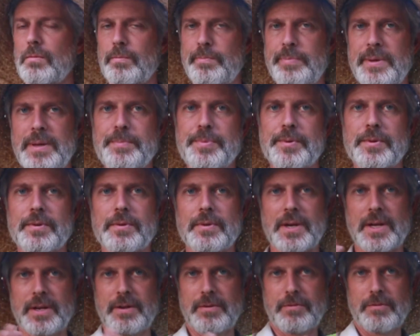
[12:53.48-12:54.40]
people
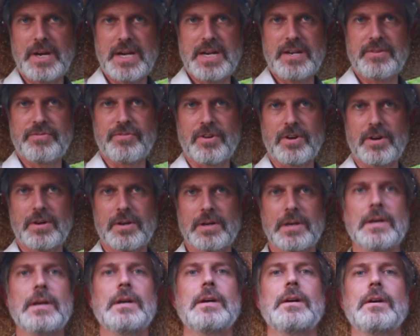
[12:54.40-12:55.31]
and
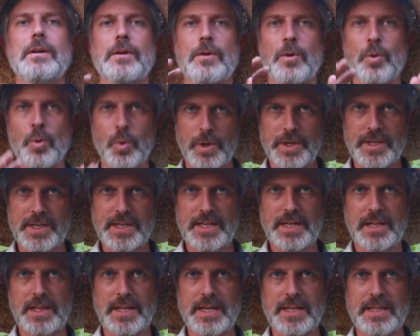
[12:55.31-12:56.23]
rainfall, coordinate
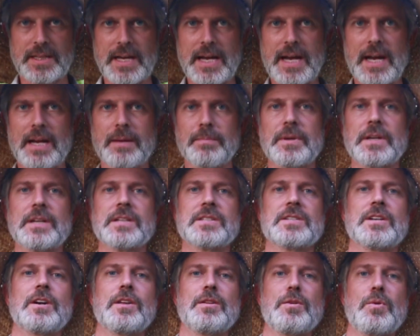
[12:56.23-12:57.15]
it like that,
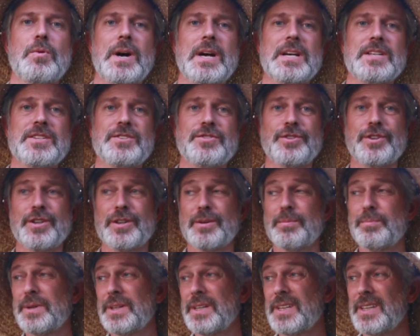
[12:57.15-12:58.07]
because otherwise you're going
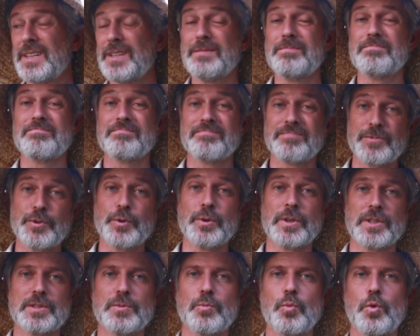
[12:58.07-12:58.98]
to be
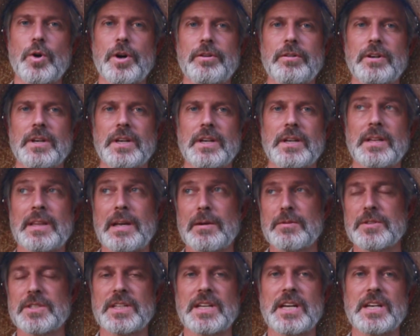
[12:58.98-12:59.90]
doing some watering. And
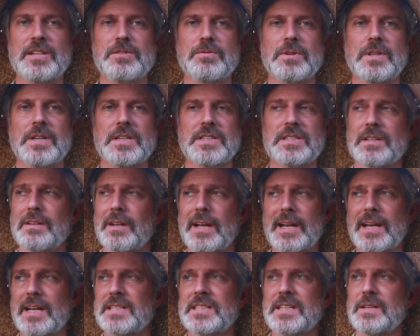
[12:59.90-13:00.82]
that was the case with us. And
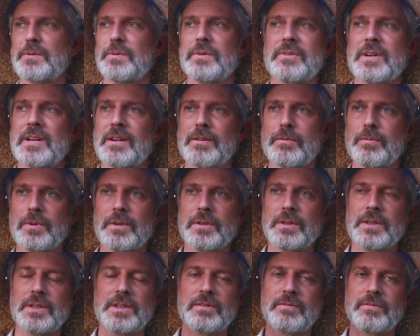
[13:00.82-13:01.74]
like I say, we've had a
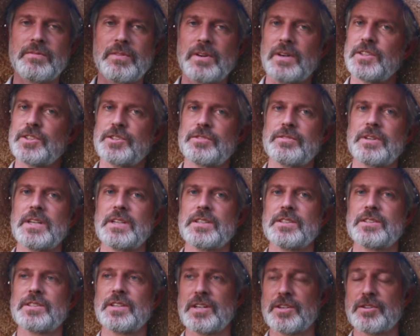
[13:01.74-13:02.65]
really very
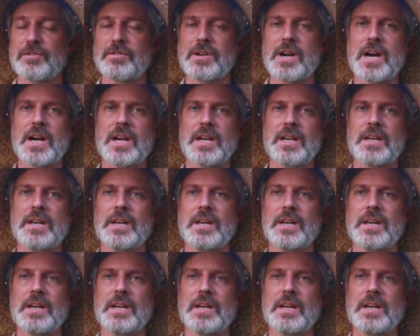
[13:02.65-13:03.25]
strange and dry,